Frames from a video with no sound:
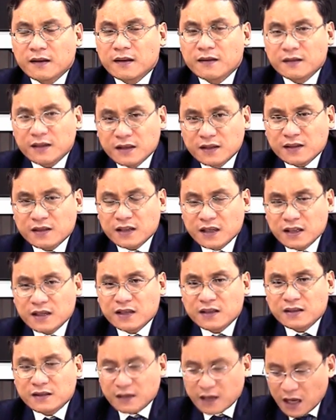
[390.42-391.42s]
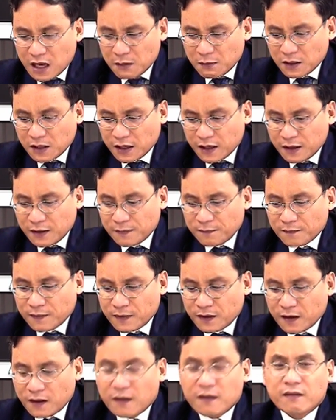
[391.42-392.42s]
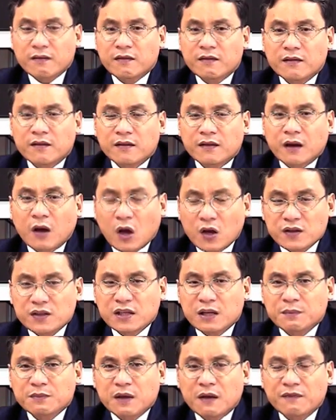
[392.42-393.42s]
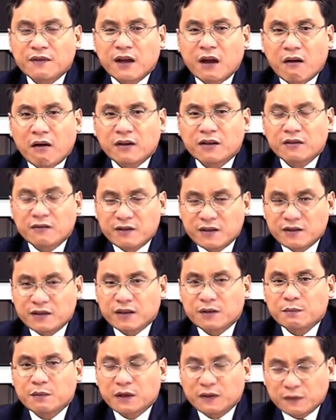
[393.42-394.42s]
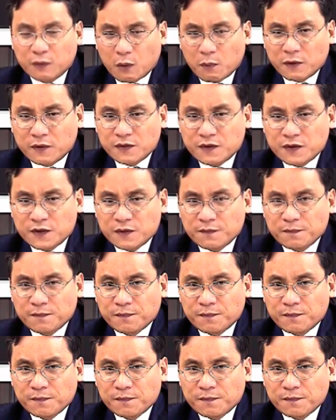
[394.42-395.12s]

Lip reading: This is namely the concept of characteristic performance.